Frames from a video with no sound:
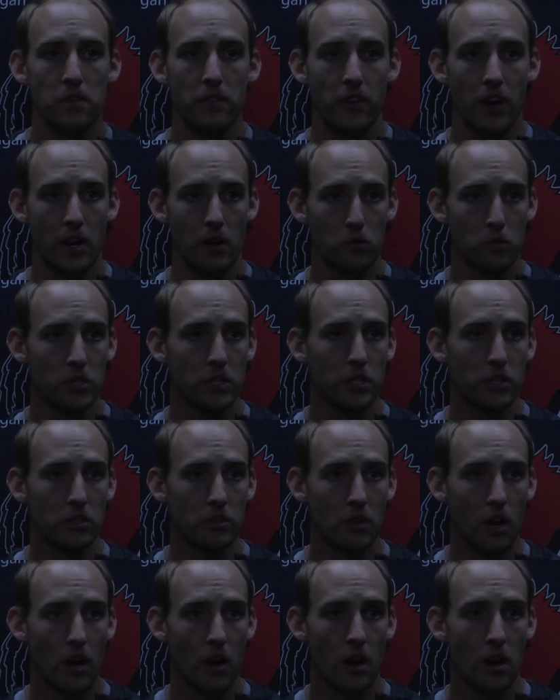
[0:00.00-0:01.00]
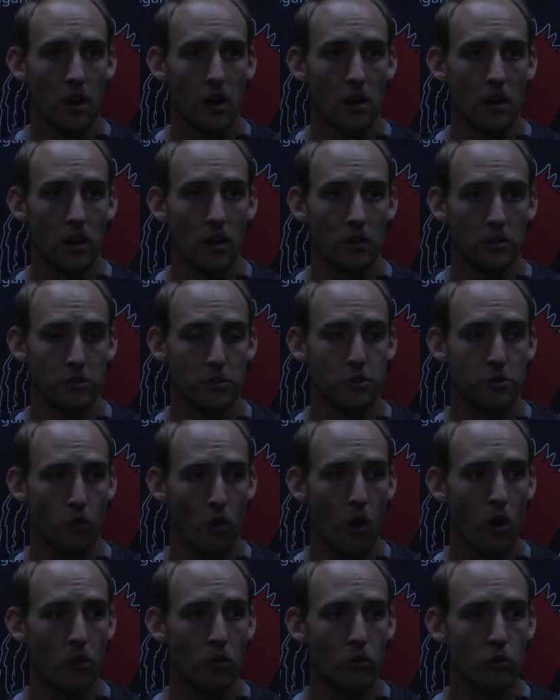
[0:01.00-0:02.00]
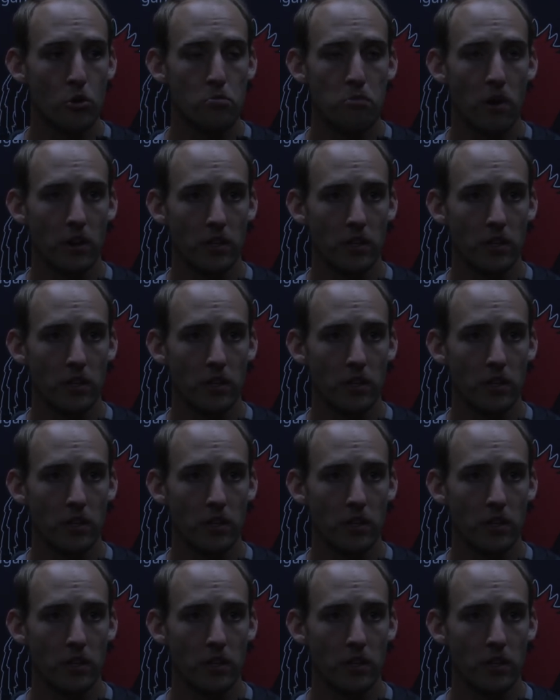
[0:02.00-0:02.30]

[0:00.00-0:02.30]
They've got a really a strong group